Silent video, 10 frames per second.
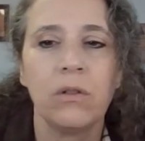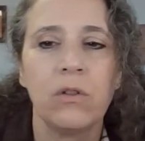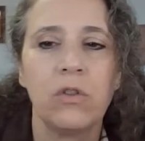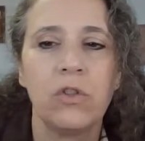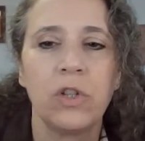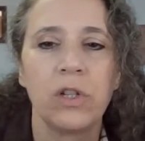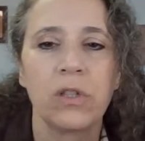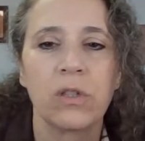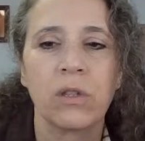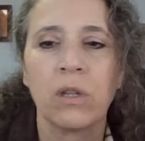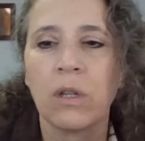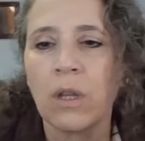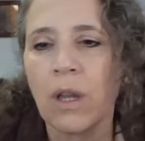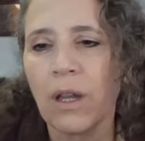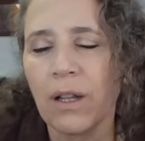just,
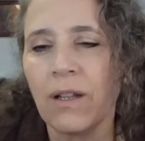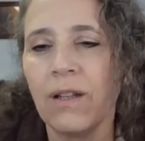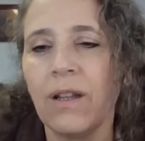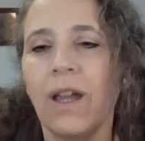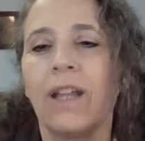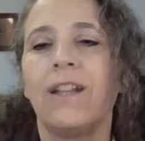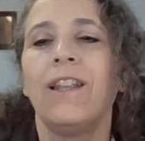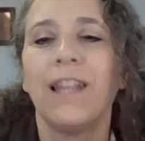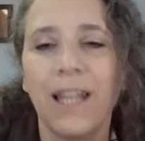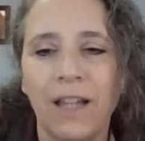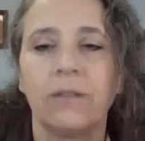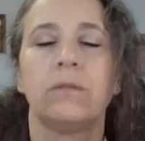I'd, I'd, l-